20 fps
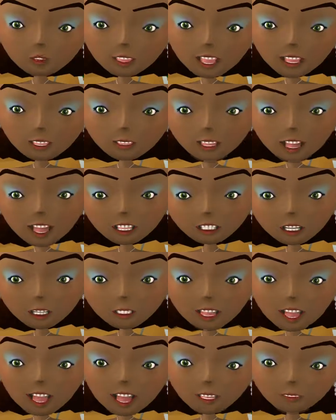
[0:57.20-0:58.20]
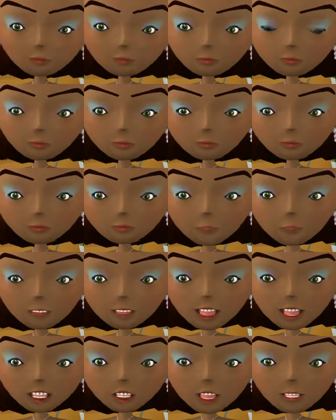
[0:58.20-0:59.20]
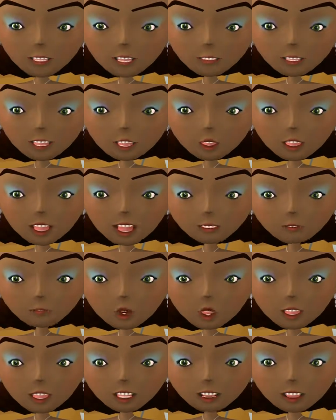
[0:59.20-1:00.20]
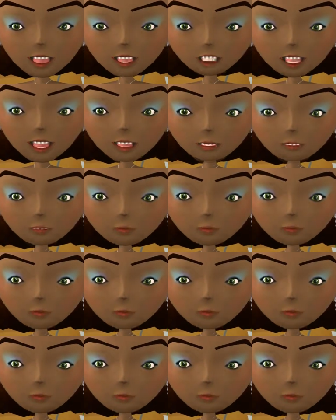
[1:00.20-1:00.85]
to be a nice guy. Please remember that for this lesson.